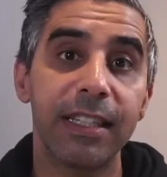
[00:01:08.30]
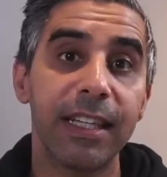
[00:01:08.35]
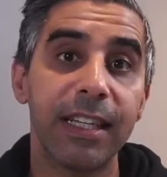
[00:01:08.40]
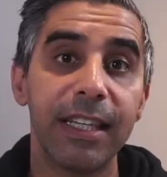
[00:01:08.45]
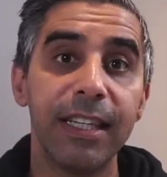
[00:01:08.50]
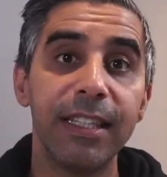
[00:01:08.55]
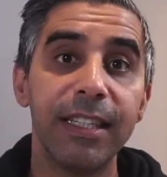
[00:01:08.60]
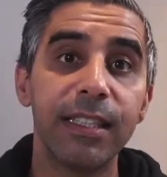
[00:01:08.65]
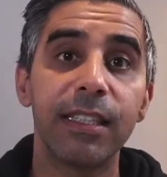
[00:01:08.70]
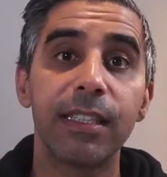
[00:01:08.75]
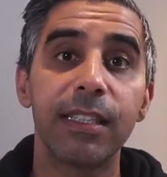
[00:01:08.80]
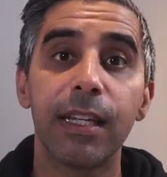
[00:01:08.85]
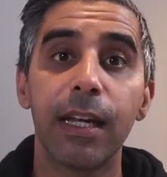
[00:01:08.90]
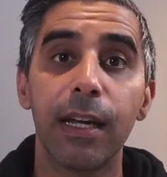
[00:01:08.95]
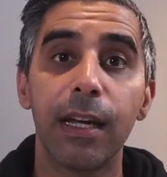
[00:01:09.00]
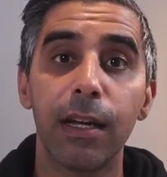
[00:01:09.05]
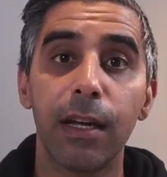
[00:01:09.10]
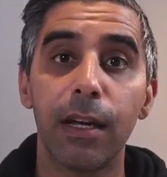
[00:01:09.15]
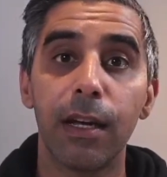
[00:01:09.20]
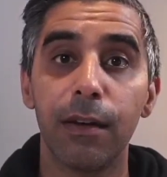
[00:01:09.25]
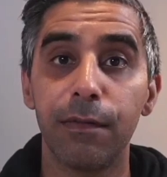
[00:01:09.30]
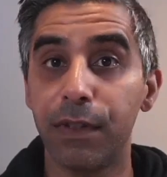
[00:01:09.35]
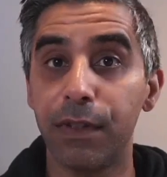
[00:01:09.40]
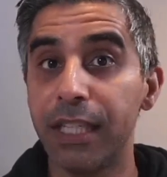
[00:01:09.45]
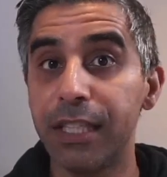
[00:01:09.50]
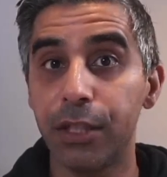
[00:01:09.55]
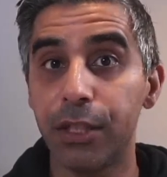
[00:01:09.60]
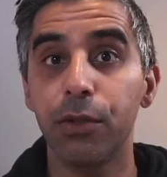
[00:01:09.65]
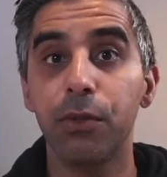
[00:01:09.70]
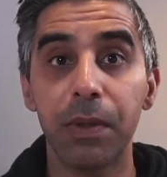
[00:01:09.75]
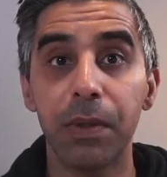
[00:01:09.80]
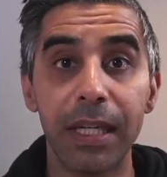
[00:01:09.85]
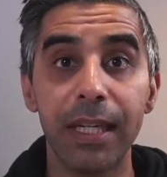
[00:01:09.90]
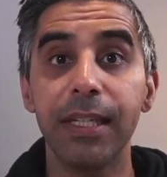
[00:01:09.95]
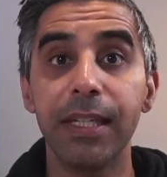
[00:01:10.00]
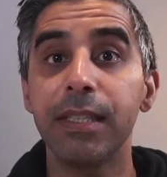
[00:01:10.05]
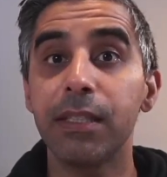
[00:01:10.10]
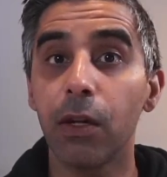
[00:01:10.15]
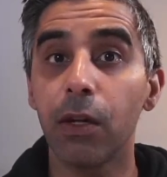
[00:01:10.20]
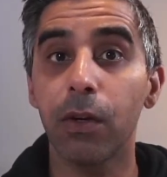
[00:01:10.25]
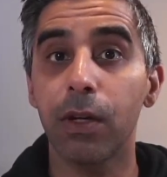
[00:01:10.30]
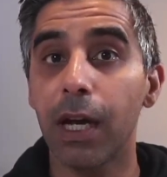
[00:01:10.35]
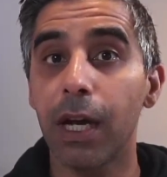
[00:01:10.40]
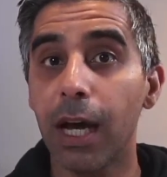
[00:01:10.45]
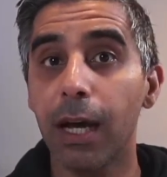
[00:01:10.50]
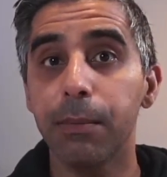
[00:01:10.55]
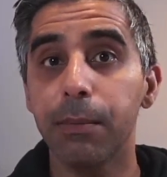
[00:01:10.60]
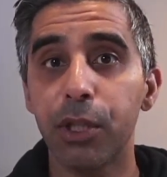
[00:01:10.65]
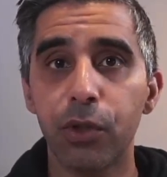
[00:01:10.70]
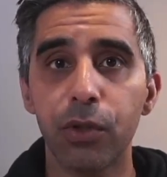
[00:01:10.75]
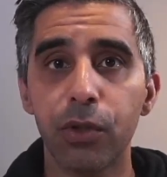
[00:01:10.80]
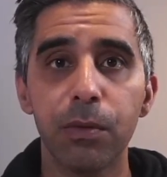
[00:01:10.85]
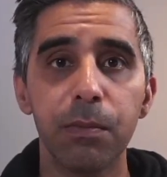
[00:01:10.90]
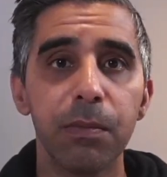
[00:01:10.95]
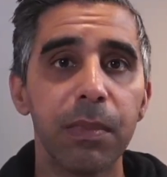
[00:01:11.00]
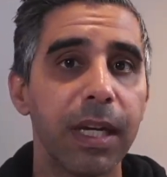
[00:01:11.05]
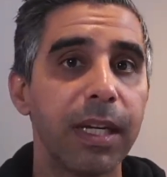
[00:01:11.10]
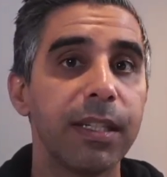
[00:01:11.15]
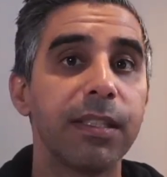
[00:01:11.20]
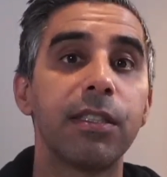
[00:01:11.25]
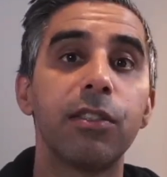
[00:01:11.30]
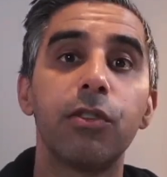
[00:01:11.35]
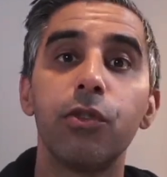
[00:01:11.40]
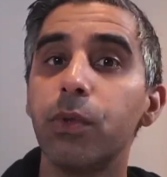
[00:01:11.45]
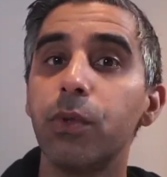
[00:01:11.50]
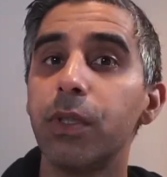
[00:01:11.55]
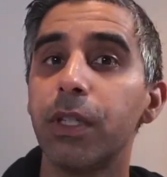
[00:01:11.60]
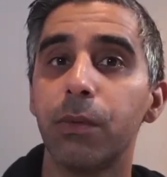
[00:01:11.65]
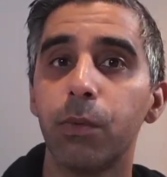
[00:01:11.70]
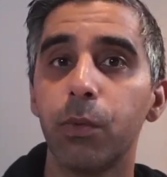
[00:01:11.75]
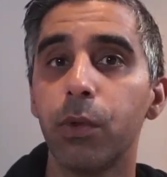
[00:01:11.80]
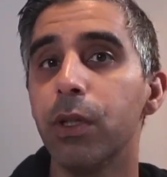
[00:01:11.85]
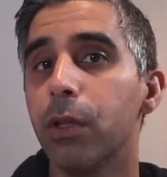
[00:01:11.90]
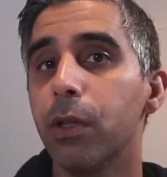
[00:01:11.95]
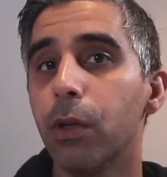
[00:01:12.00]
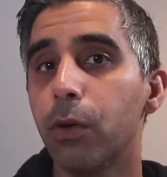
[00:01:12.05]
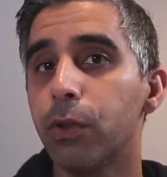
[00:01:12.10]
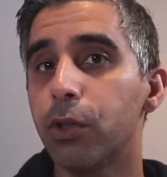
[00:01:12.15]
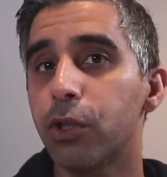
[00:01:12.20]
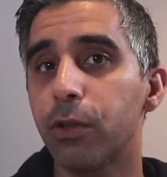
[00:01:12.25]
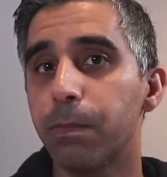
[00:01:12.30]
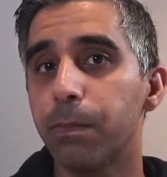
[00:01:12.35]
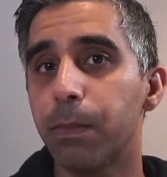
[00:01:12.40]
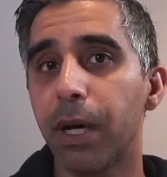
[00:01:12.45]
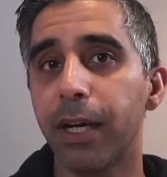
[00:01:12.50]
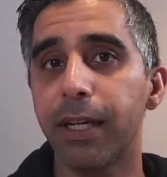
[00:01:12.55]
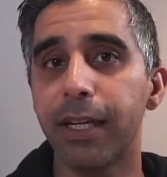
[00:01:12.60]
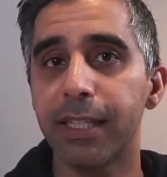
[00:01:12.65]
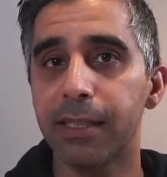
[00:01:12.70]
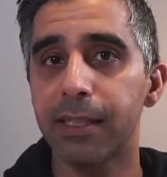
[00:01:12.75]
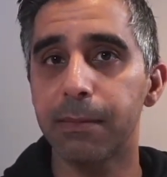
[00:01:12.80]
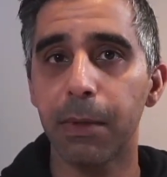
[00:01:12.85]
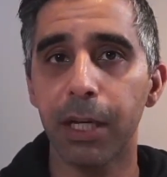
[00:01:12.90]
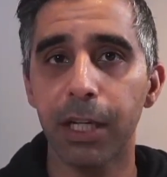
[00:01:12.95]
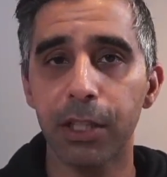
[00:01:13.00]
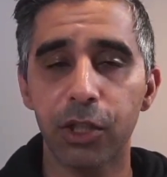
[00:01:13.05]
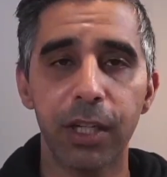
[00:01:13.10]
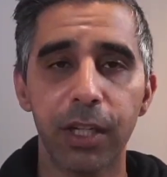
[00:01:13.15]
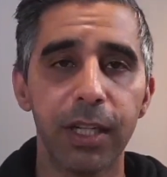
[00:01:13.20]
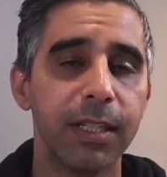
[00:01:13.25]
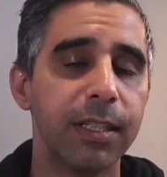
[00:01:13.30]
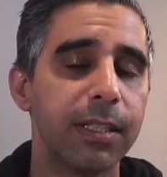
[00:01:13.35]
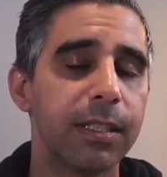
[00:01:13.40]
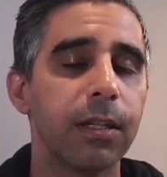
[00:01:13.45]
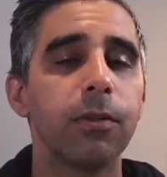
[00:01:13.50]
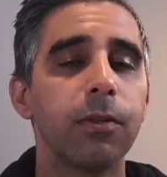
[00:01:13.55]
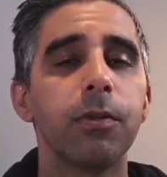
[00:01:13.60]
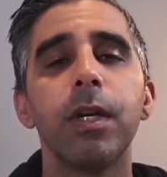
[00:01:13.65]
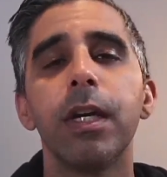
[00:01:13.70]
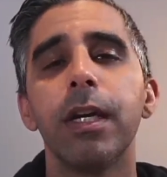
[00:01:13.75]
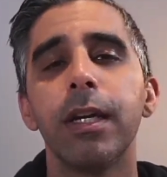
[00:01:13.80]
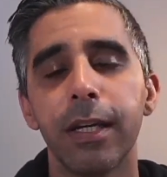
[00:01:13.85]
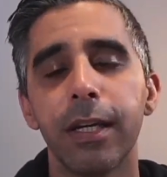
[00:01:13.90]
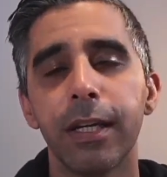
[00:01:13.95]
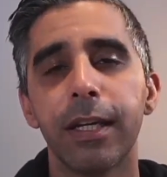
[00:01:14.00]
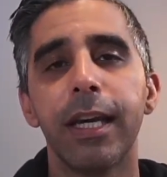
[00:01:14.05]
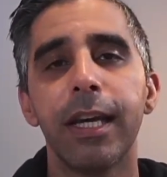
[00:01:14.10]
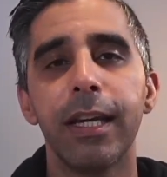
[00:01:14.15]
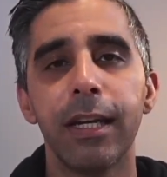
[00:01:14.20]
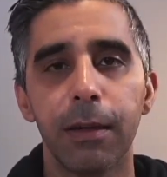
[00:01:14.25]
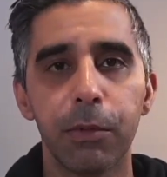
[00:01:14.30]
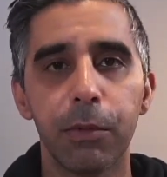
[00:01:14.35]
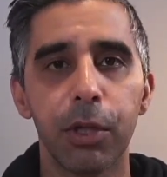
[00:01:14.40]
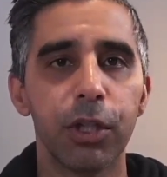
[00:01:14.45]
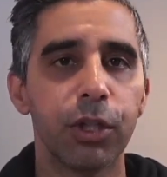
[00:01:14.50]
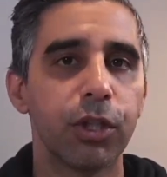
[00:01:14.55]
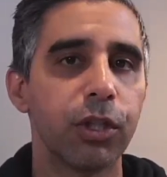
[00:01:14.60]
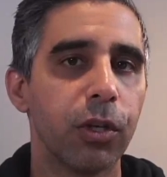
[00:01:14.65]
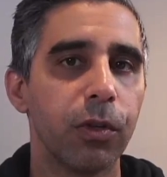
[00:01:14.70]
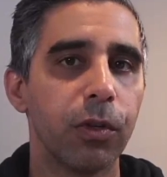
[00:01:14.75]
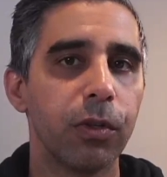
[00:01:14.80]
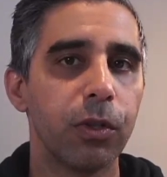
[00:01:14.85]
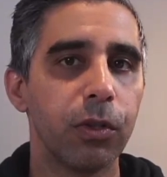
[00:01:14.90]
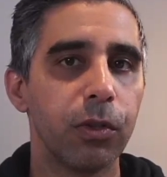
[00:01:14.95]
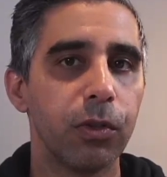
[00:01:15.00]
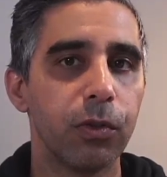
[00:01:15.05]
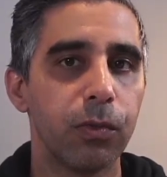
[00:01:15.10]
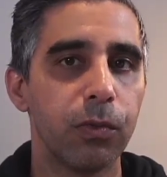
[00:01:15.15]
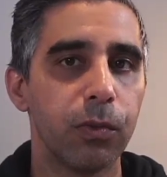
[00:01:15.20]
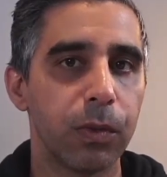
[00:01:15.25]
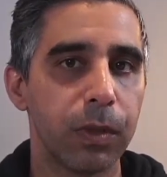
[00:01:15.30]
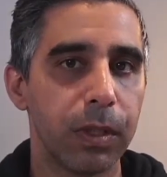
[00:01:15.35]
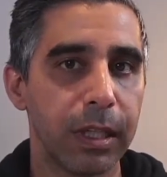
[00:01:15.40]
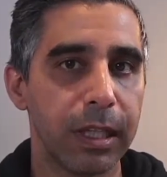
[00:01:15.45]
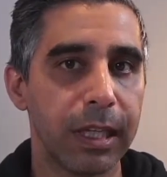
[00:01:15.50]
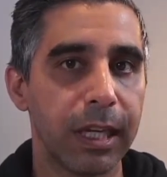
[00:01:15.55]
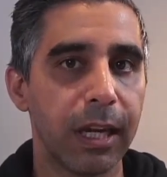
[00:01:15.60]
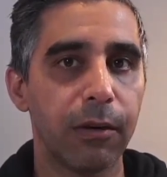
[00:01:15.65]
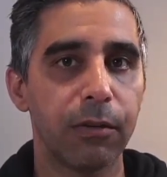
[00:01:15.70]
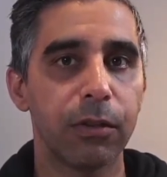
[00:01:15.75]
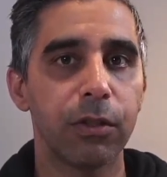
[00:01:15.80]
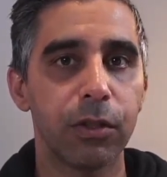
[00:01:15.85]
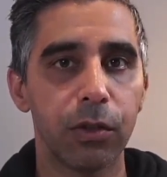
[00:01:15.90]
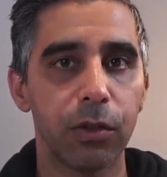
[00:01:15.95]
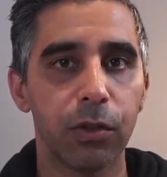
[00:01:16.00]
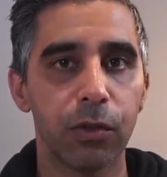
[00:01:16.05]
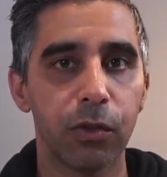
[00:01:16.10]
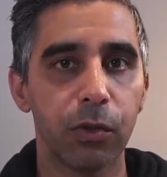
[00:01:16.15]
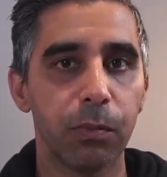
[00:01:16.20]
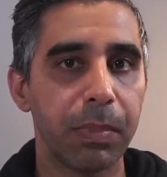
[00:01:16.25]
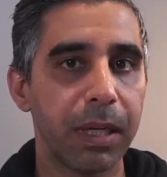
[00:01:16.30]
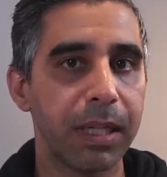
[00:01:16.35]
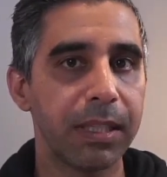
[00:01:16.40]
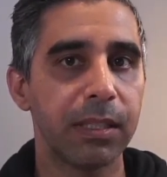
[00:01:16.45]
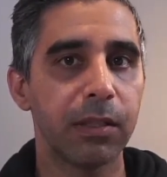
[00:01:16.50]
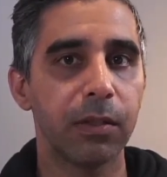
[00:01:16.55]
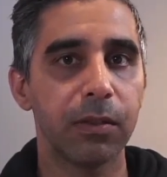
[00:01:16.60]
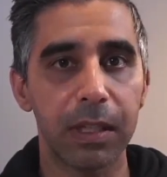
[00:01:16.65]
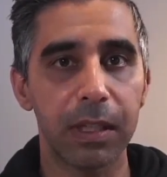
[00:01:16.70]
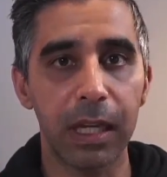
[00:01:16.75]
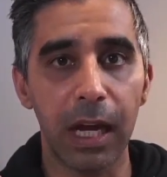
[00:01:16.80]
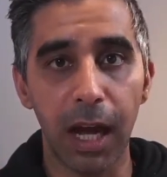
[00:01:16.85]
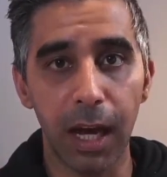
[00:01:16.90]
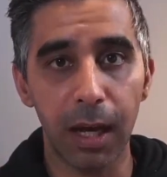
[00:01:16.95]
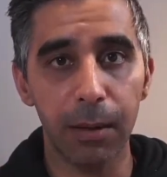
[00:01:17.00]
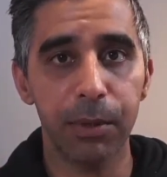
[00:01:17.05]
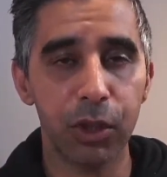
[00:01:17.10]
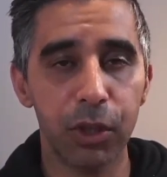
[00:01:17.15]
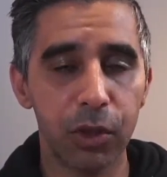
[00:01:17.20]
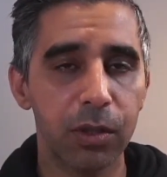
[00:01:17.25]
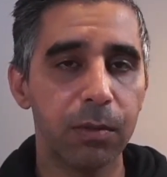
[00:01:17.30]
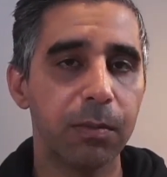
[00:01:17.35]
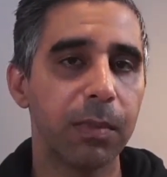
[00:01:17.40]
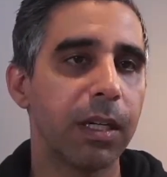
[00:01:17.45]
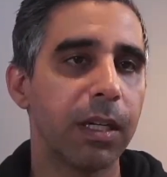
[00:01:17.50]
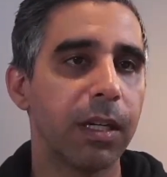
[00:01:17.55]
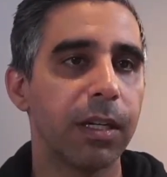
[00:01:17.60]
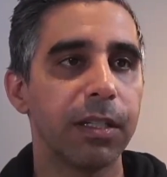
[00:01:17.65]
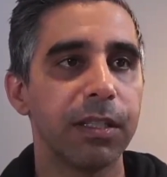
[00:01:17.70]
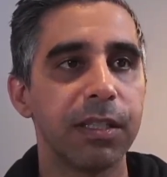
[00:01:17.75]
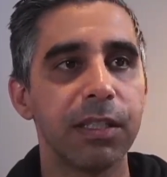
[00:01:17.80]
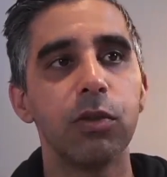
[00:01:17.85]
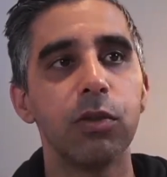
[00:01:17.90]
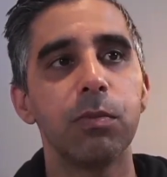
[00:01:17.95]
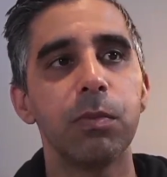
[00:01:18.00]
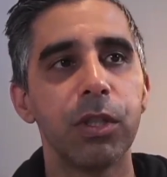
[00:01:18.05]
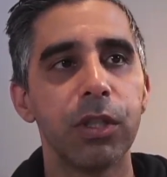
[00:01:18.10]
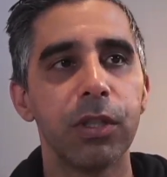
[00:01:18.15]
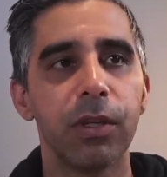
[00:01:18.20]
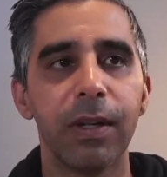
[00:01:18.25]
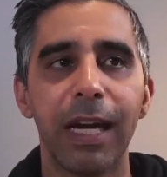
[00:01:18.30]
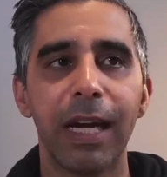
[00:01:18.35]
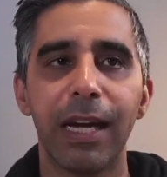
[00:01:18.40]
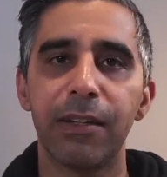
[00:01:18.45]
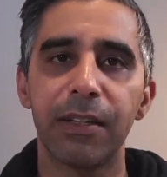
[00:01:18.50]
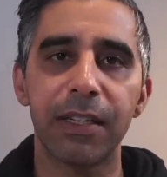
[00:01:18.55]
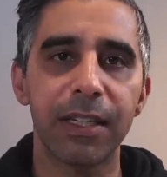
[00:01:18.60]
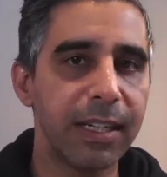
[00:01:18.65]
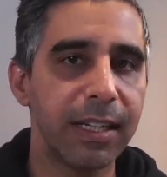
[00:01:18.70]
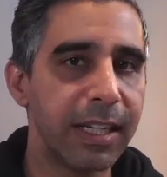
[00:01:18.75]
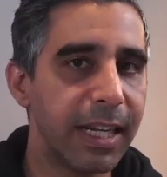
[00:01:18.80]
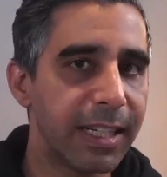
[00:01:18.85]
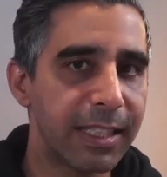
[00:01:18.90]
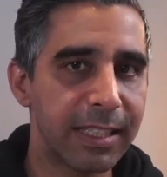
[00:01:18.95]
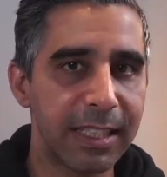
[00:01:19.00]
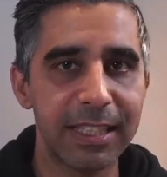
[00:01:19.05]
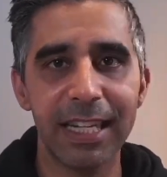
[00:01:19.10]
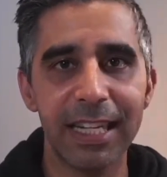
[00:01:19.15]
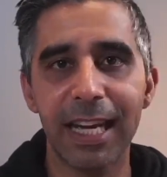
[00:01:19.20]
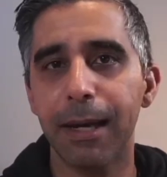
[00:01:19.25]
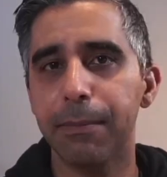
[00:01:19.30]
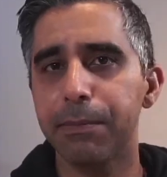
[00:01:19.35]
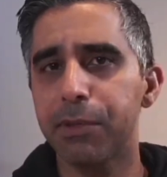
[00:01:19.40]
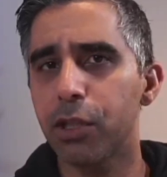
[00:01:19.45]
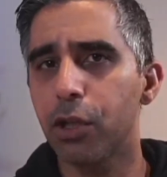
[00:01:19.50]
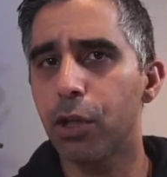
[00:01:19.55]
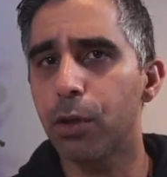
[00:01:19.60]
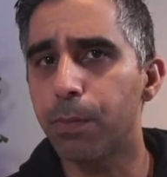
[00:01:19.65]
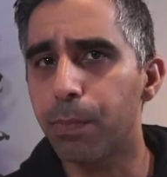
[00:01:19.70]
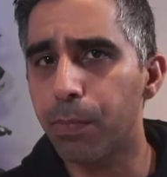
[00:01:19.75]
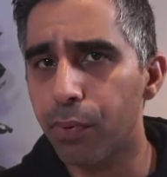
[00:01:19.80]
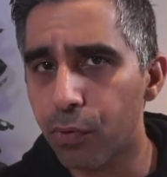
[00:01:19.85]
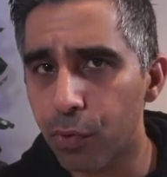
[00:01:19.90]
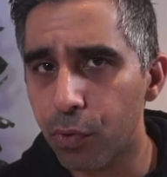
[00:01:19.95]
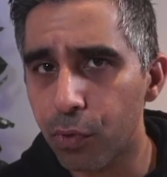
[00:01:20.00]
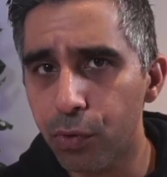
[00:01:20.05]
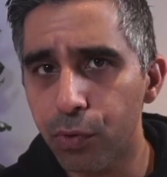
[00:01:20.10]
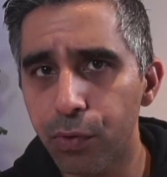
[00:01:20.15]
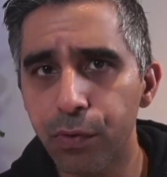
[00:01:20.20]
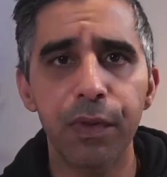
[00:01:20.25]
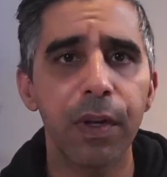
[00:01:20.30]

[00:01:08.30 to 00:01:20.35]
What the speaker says: is V2 is on Arbitrum and soon it will launch on Binance Smart Chain. So again, I'm going to show you the current tutorial based on Arbitrum, and I assume you know how to connect the dApps, approve